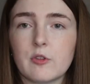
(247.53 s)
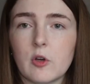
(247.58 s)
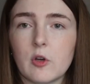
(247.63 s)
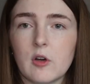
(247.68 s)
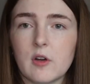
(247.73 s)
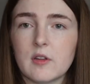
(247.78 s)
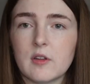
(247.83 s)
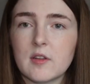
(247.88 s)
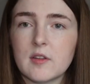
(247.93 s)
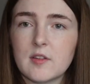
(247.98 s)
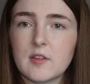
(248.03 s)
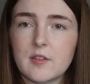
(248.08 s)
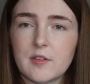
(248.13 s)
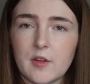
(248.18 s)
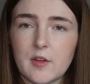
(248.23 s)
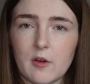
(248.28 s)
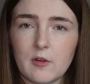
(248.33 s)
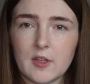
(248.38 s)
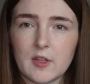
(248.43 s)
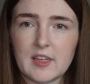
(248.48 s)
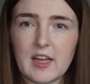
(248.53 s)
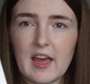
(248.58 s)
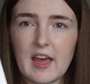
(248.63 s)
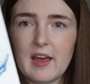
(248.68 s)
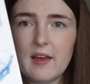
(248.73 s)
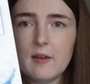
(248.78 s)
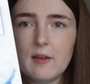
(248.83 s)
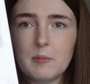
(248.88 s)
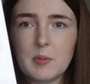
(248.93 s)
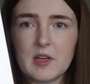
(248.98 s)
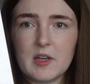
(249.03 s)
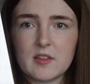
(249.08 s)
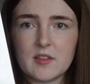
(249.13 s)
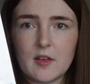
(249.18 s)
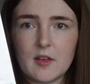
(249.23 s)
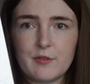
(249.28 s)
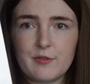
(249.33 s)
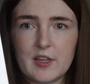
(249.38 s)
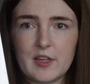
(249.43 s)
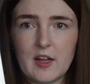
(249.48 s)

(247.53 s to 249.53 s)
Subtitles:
got Stolen Air by Sophie